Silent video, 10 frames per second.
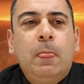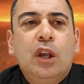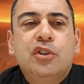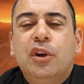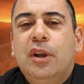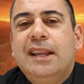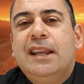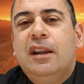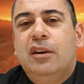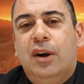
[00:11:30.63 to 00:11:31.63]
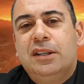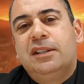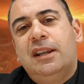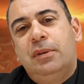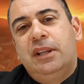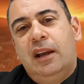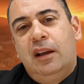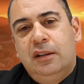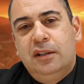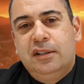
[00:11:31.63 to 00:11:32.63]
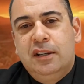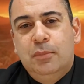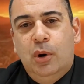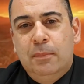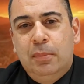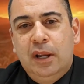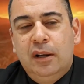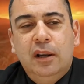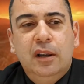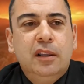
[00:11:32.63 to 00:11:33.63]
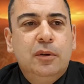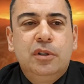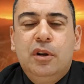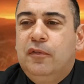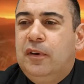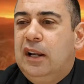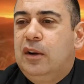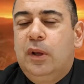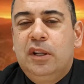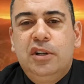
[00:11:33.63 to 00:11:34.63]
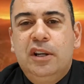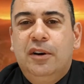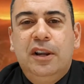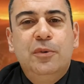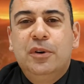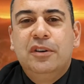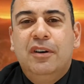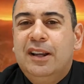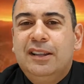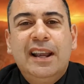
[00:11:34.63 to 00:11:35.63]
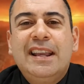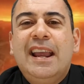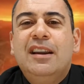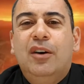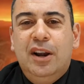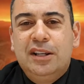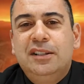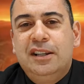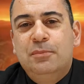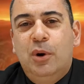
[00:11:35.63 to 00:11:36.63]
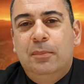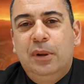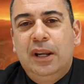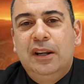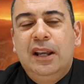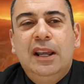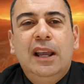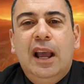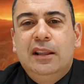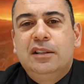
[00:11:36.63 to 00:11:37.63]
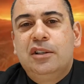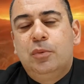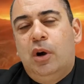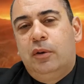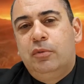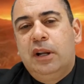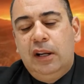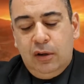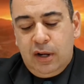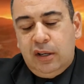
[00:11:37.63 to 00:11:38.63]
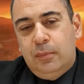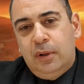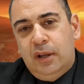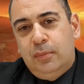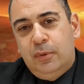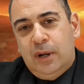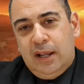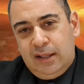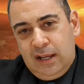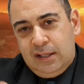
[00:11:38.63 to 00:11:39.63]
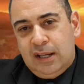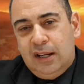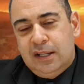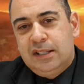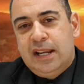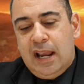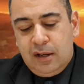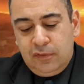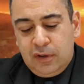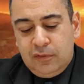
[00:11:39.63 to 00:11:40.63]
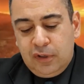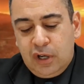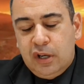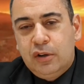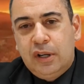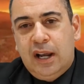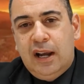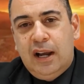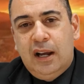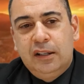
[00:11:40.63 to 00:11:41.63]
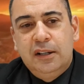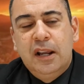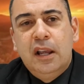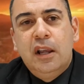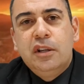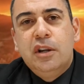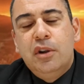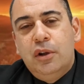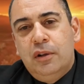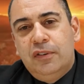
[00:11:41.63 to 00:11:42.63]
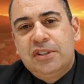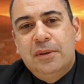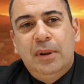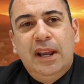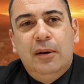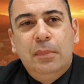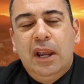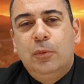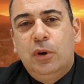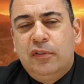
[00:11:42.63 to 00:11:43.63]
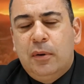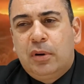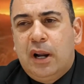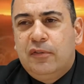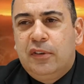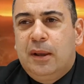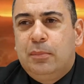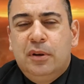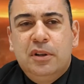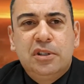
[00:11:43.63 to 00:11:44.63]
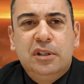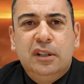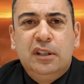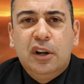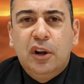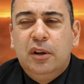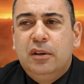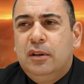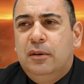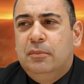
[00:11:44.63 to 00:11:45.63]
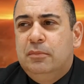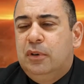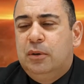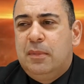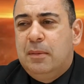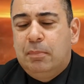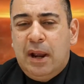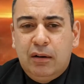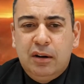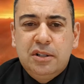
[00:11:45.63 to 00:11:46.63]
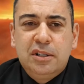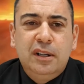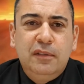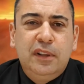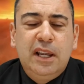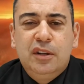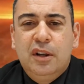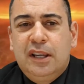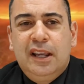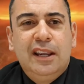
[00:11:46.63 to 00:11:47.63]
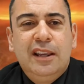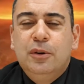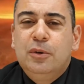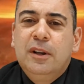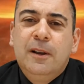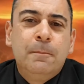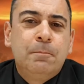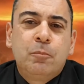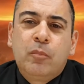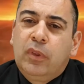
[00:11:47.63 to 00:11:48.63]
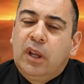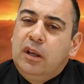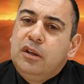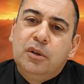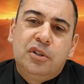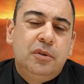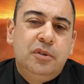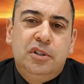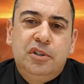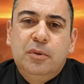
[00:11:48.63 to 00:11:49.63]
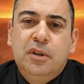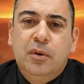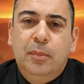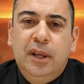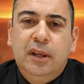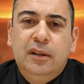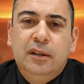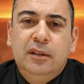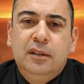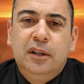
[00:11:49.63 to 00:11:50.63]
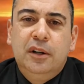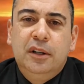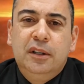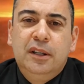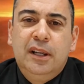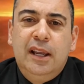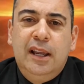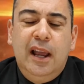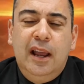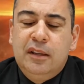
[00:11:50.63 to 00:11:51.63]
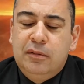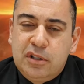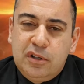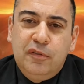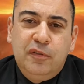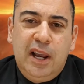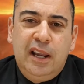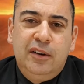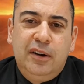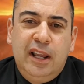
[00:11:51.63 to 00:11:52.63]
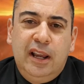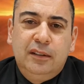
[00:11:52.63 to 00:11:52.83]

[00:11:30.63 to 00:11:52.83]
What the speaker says: So again, I stepped out and just did my bit. There was no failure, whether she got healed or not. I just did my bit. And this is what I'd really like you people out there to understand. If you've, you know, you've got a heart and you're nervous about, man, what if I pray for that person and, you know, I'm embarrassed, and if they don't get healed, you're still just doing your bit, you know, and there is no failure in that.